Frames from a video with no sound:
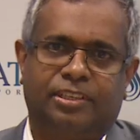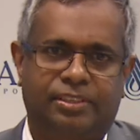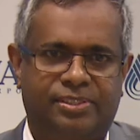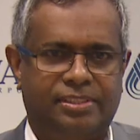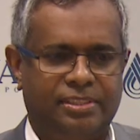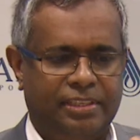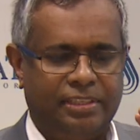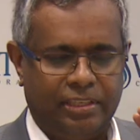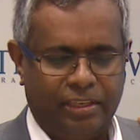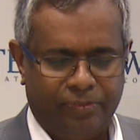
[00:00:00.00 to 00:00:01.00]

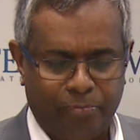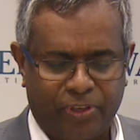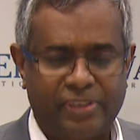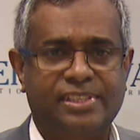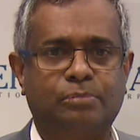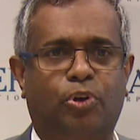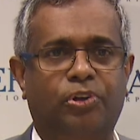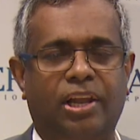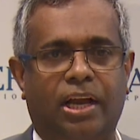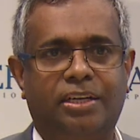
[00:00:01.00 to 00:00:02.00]
Because it's
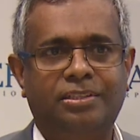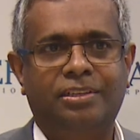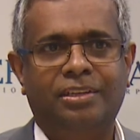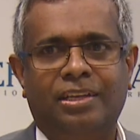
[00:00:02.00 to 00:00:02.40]
modular,